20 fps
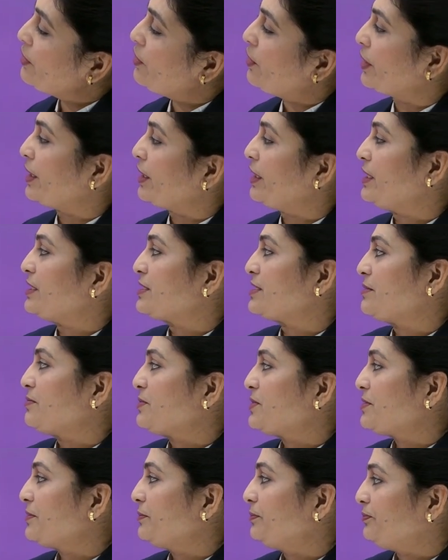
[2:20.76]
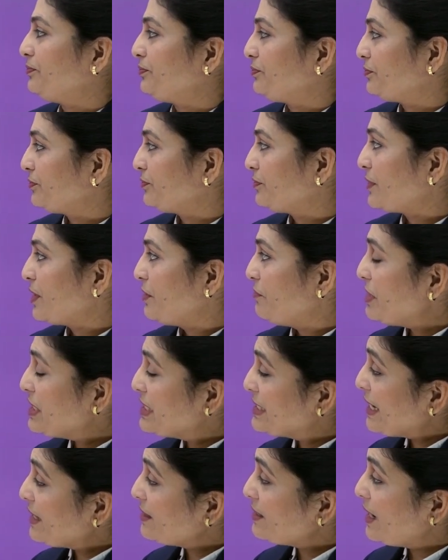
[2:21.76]
organisms, we
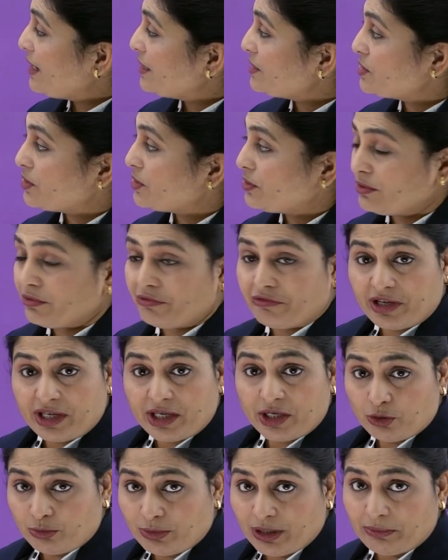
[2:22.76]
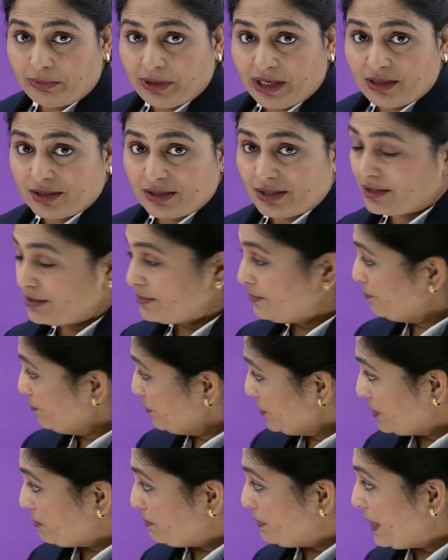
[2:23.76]
say that we human beings,
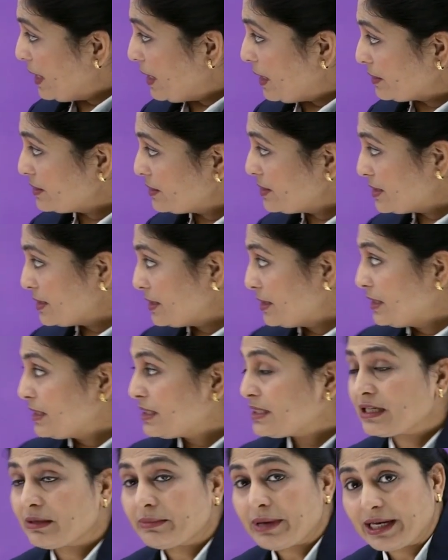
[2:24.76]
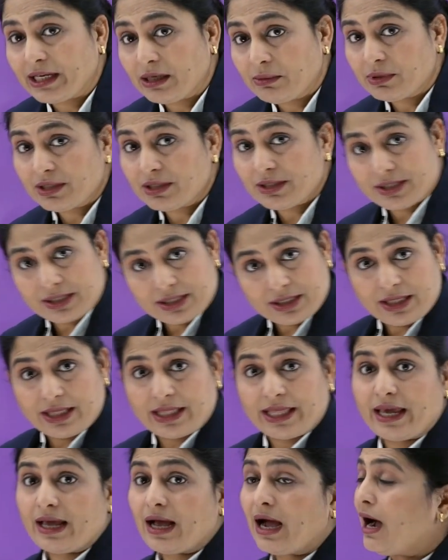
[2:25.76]
the plants, some animals,
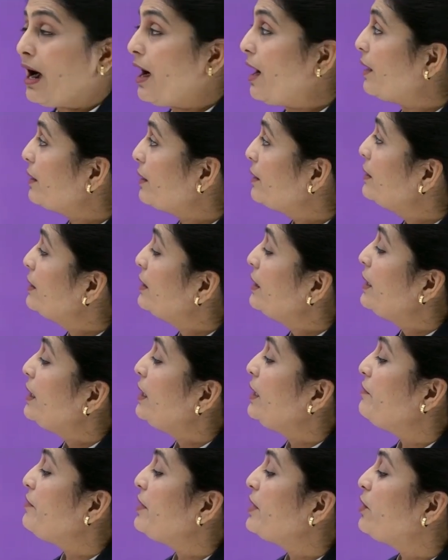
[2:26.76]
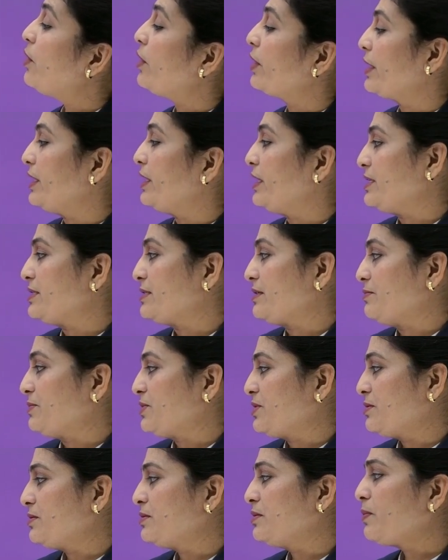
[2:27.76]
they are living
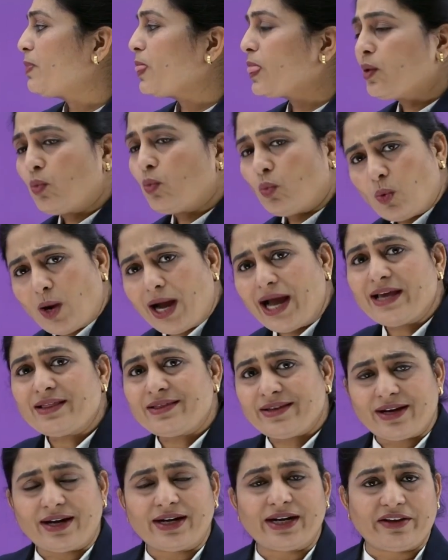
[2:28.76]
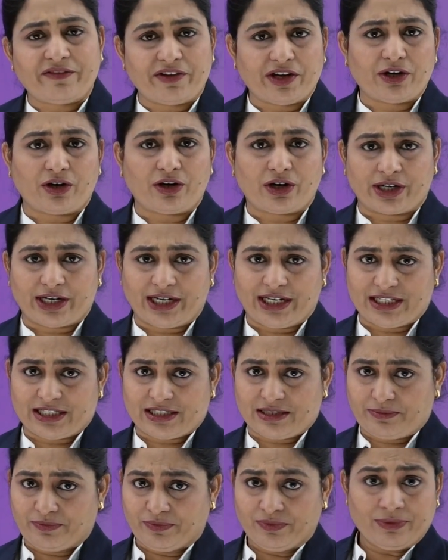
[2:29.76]
organisms. Why they are living organism?